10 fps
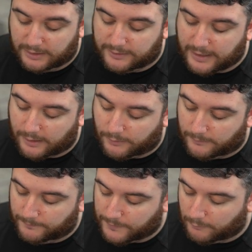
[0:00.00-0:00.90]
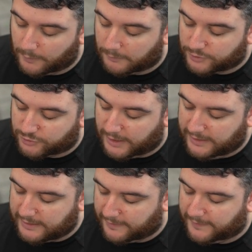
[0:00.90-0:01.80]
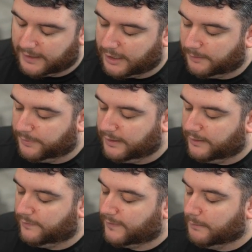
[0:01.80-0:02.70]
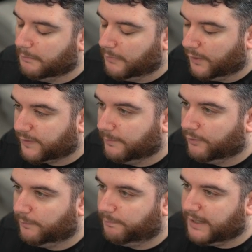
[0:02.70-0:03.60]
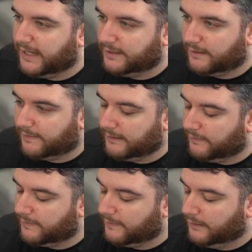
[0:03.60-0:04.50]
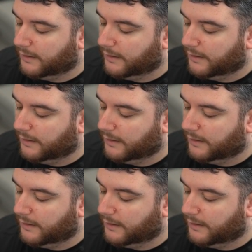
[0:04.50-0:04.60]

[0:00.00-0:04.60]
Now, what we're trying to set up is multiple Pandicines